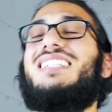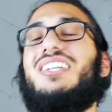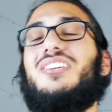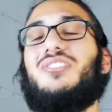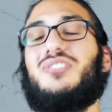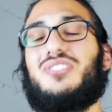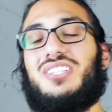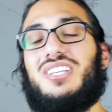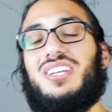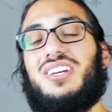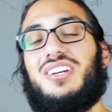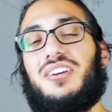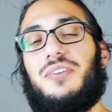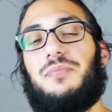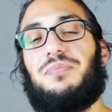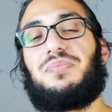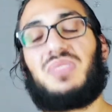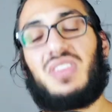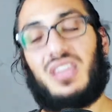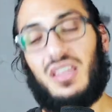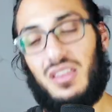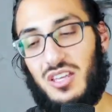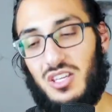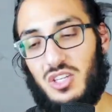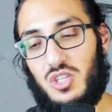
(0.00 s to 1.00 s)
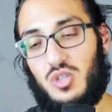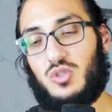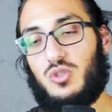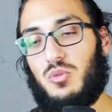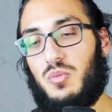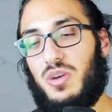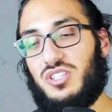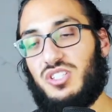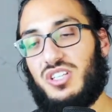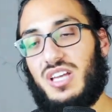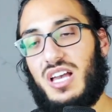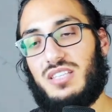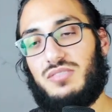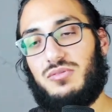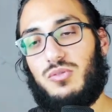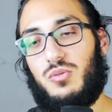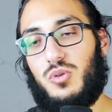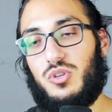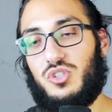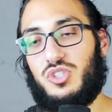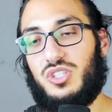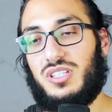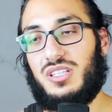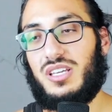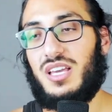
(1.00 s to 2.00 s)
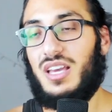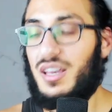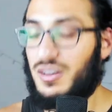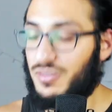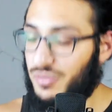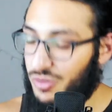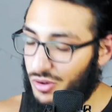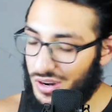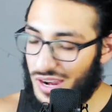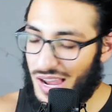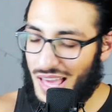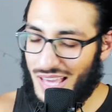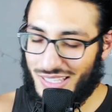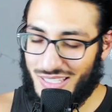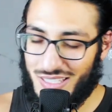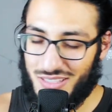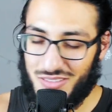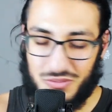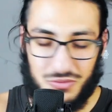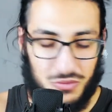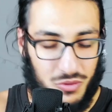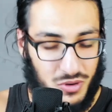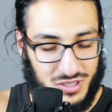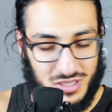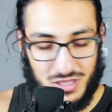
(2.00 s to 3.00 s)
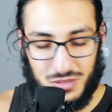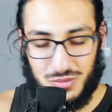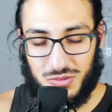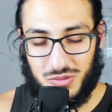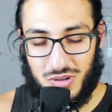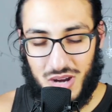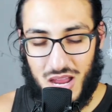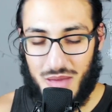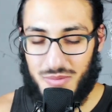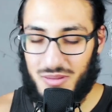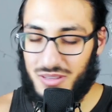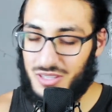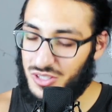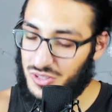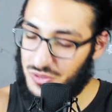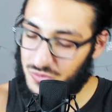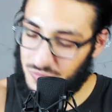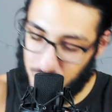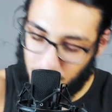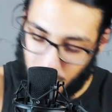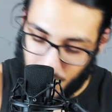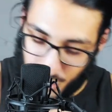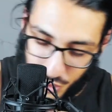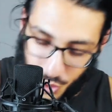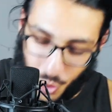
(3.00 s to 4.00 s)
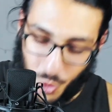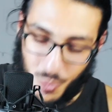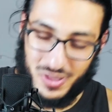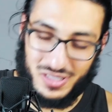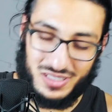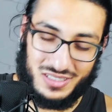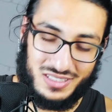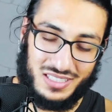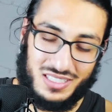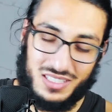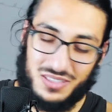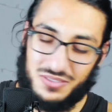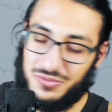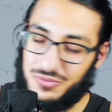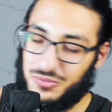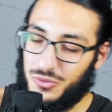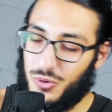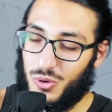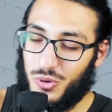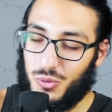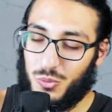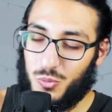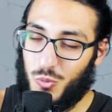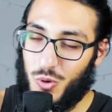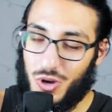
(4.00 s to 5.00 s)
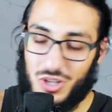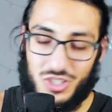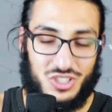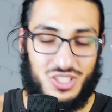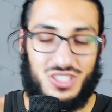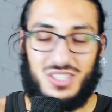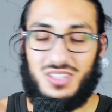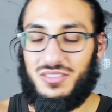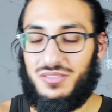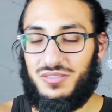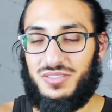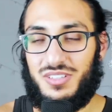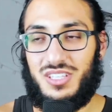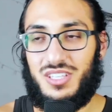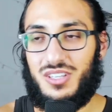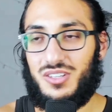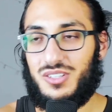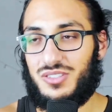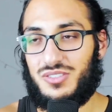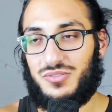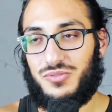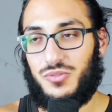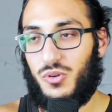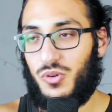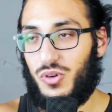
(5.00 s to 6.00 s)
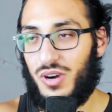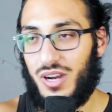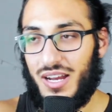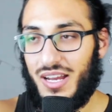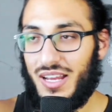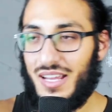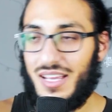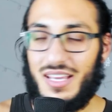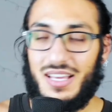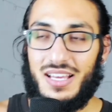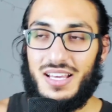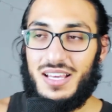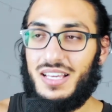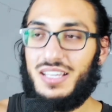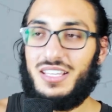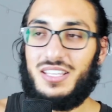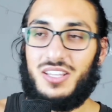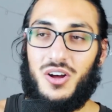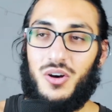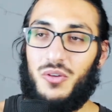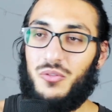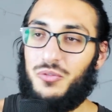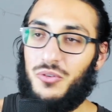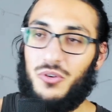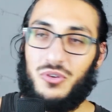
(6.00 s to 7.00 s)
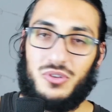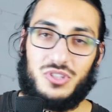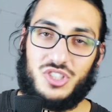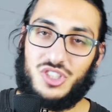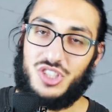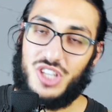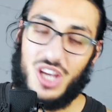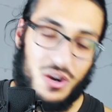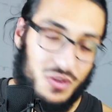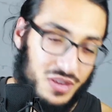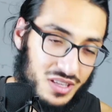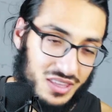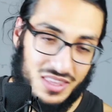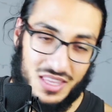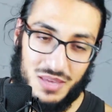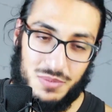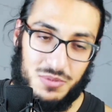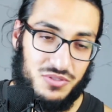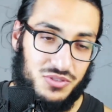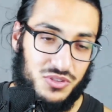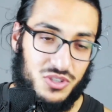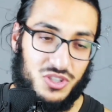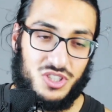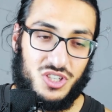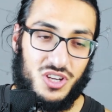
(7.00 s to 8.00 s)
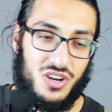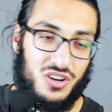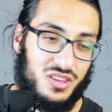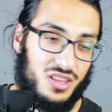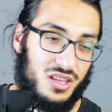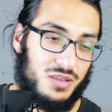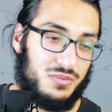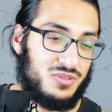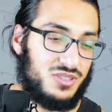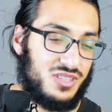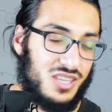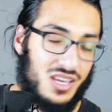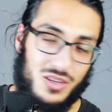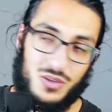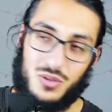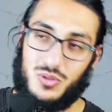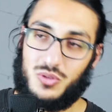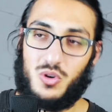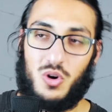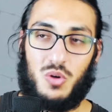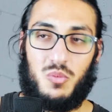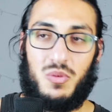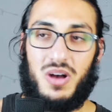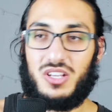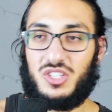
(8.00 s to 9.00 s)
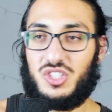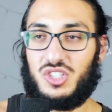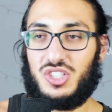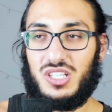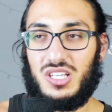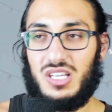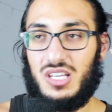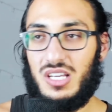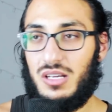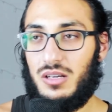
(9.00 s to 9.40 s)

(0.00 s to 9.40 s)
Tinos here. Thank you so much, guys, for watching, for liking, for subscribing, for commenting, for watching the videos, for you know, for sharing them if you share them. Thank you so much.